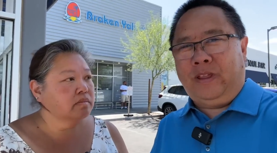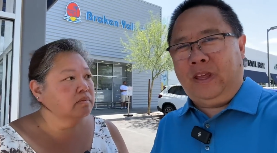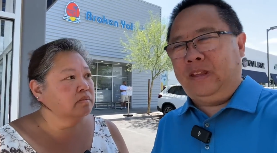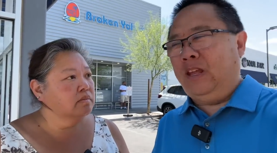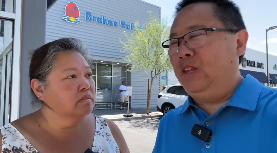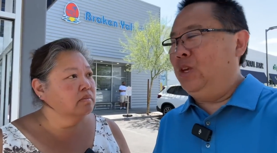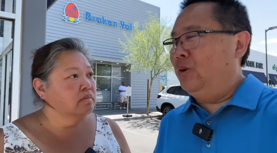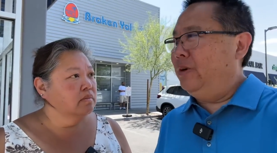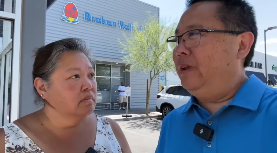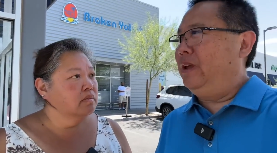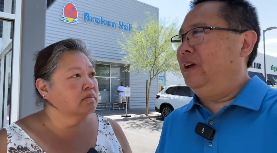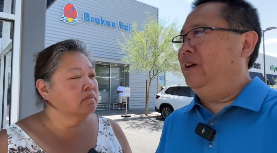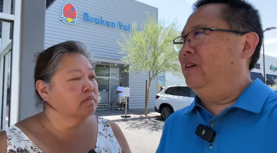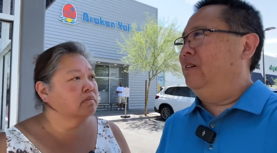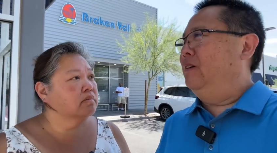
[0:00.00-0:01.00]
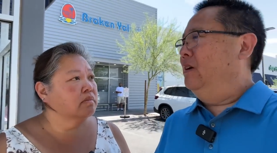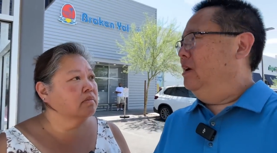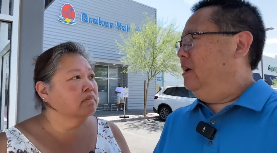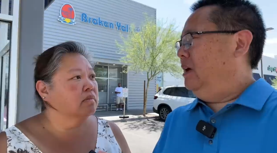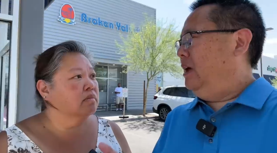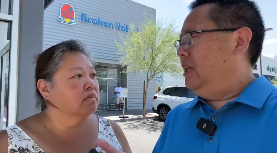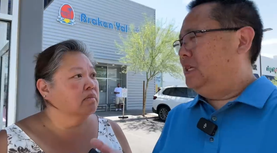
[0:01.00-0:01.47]
Speaker 1: that they do it here.
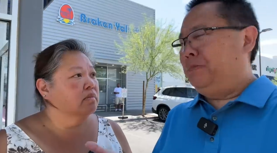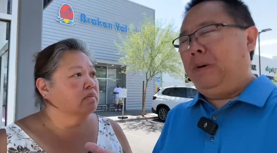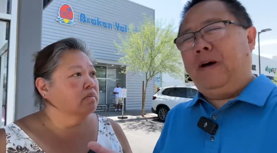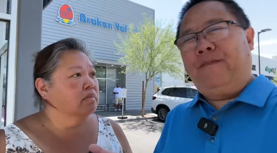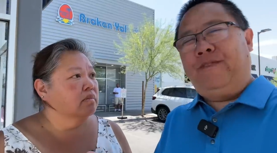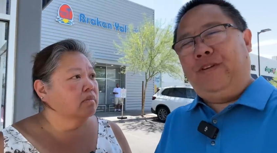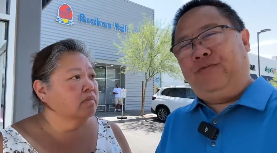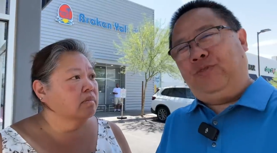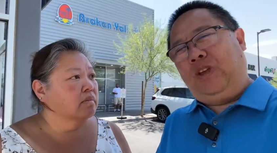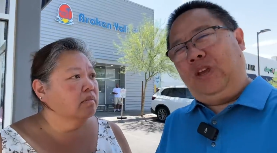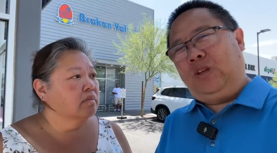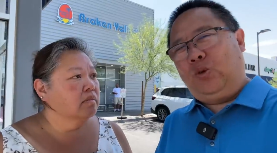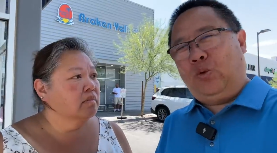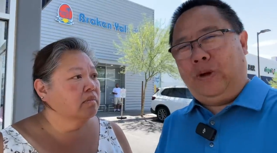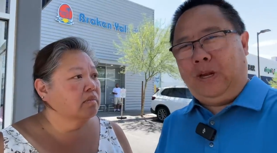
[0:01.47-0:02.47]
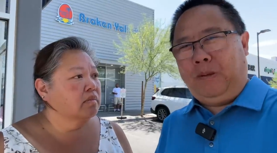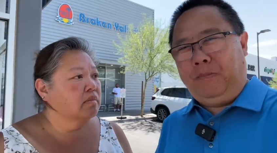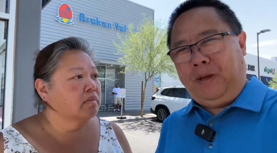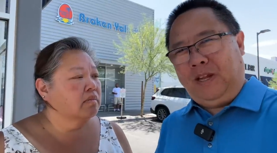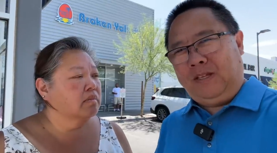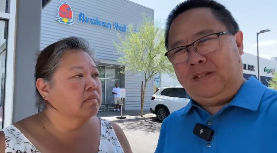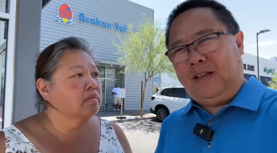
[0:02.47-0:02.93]
And it's about 15, 20
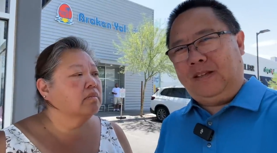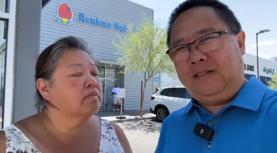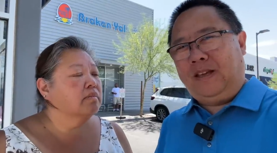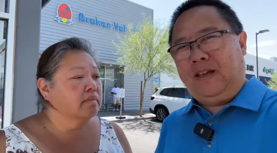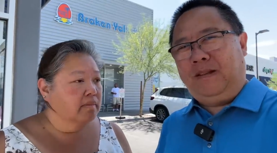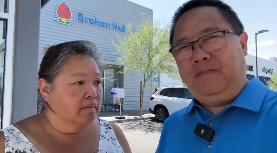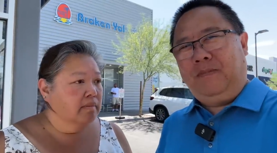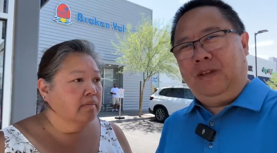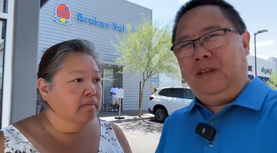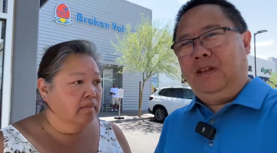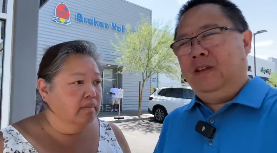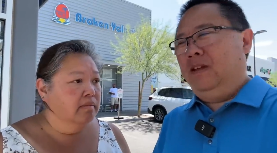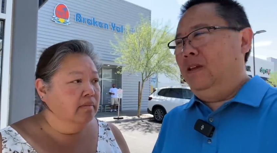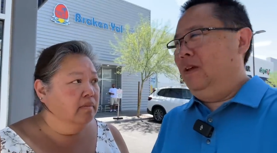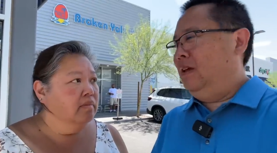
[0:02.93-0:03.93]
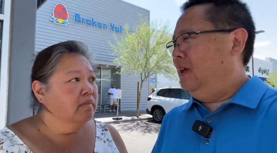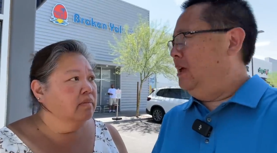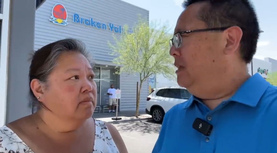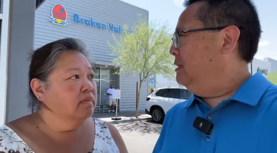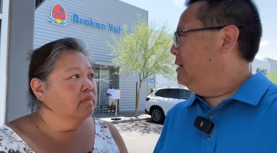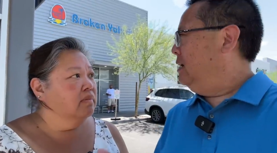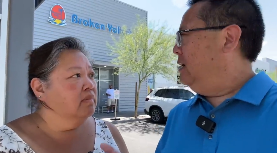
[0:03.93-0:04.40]
minutes, they said. Mm-hmm.
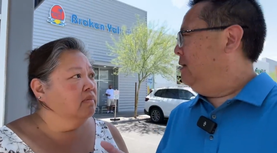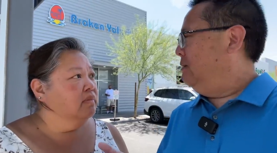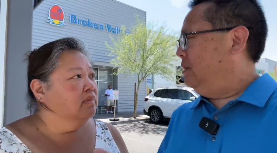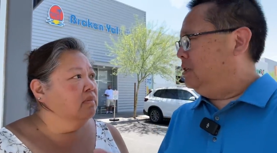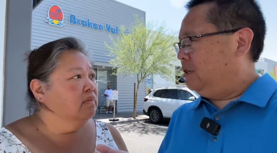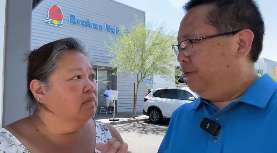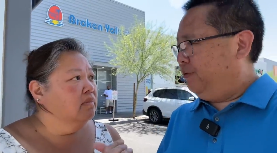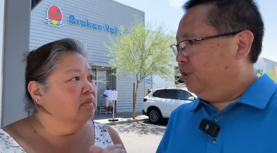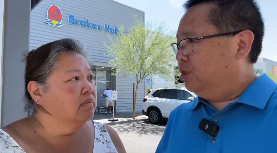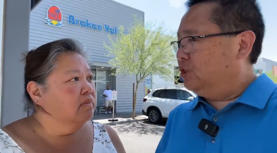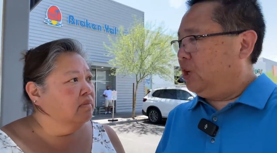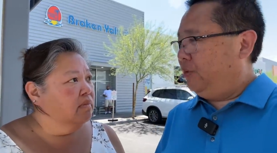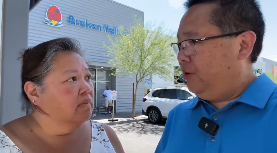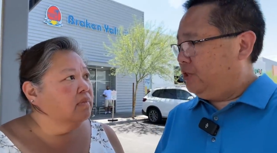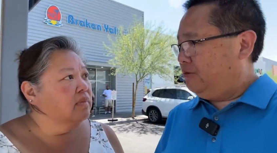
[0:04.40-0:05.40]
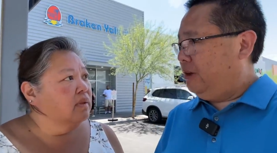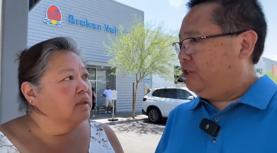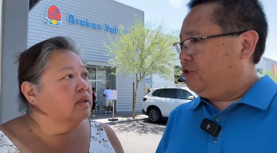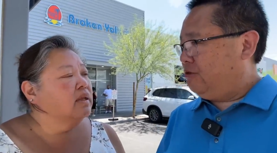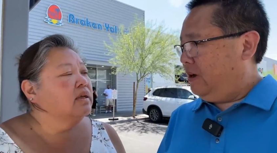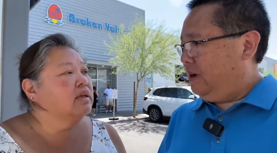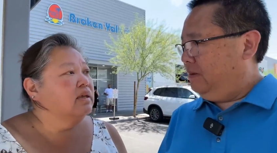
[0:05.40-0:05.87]
And uh, it's a full service
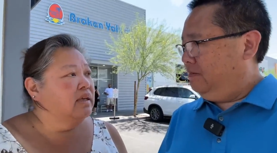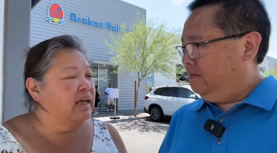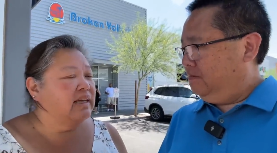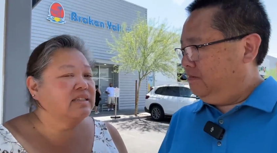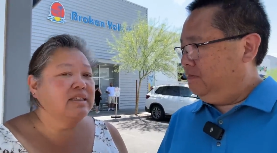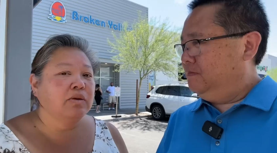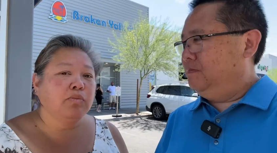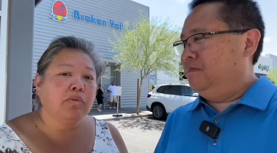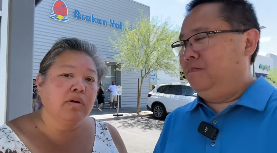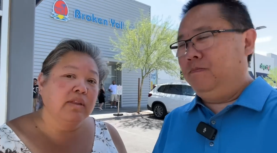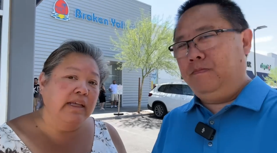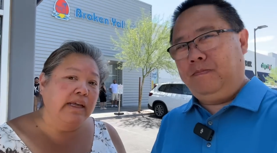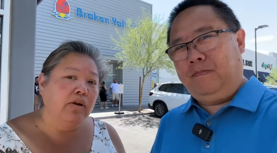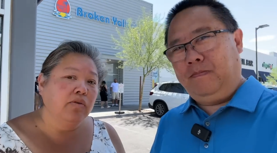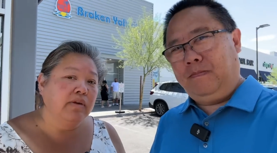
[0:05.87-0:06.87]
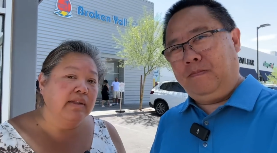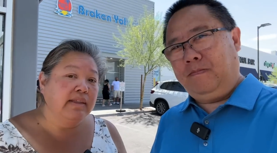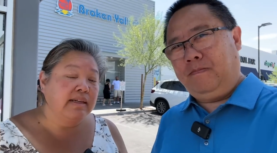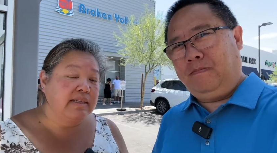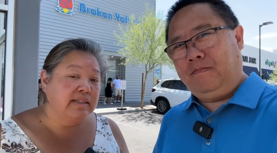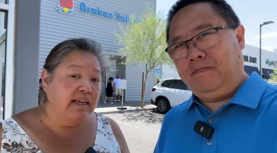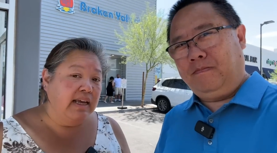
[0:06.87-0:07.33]
restaurant.
Speaker 2: Yes, and we're later in
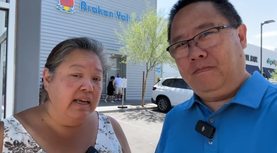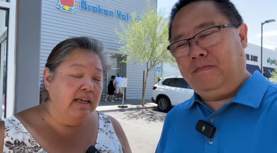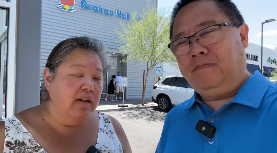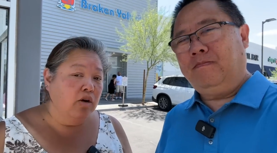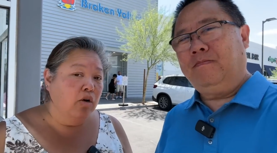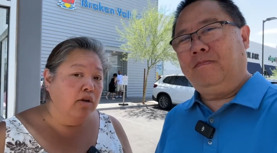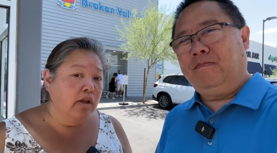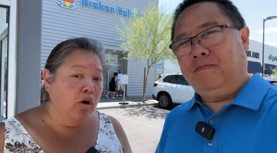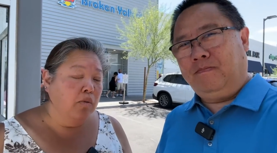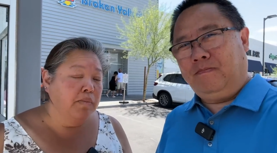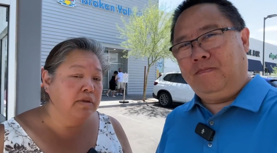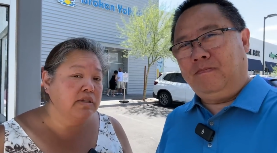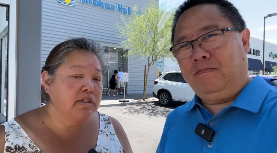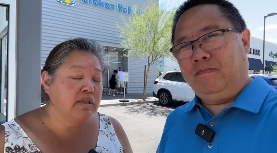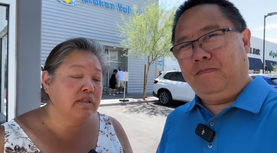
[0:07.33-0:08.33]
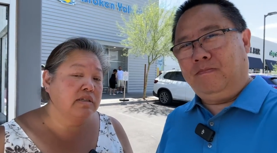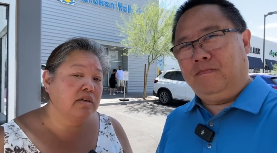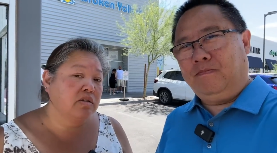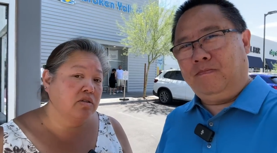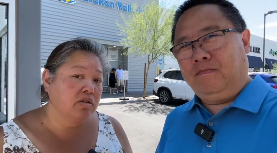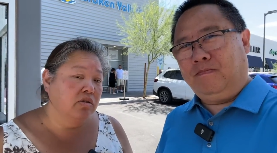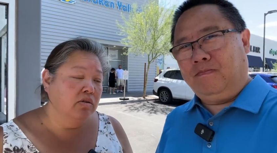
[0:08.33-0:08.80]
the day. It only opens
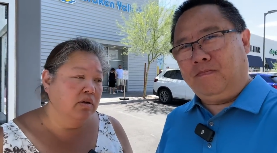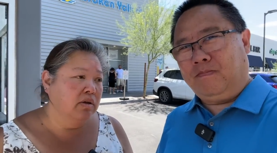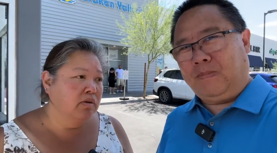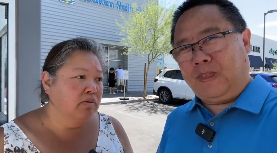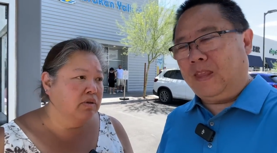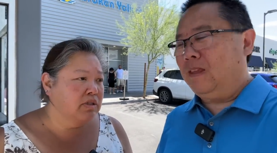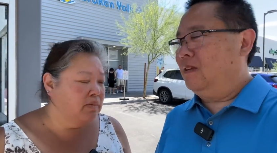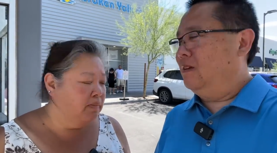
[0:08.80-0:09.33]
until 2, and now it's